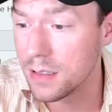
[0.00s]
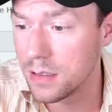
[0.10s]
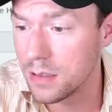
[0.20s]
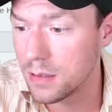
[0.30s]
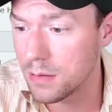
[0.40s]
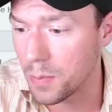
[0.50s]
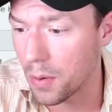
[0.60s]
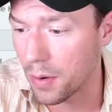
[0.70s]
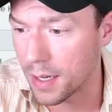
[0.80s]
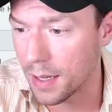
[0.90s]
it with
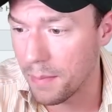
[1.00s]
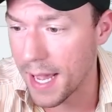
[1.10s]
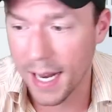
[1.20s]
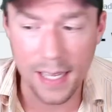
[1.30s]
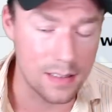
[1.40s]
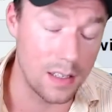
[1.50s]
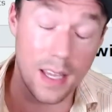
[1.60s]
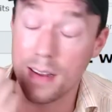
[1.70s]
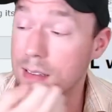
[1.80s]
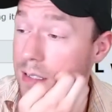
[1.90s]
Porygon. Man, I, you
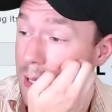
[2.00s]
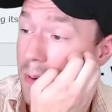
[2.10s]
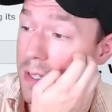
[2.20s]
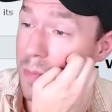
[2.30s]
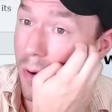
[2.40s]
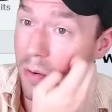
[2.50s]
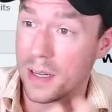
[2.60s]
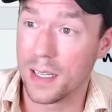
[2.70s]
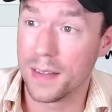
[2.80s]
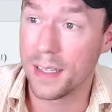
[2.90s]
cannot sleep on this
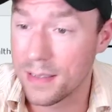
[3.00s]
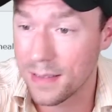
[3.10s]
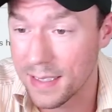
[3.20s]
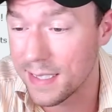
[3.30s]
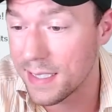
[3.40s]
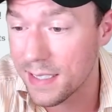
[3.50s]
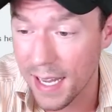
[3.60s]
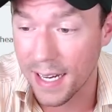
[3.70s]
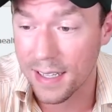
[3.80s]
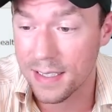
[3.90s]
Porygon. That's
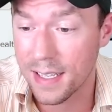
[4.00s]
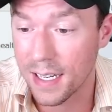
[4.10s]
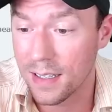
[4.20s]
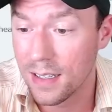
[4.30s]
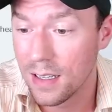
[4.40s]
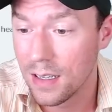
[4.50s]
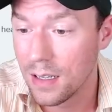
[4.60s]
insane, insane.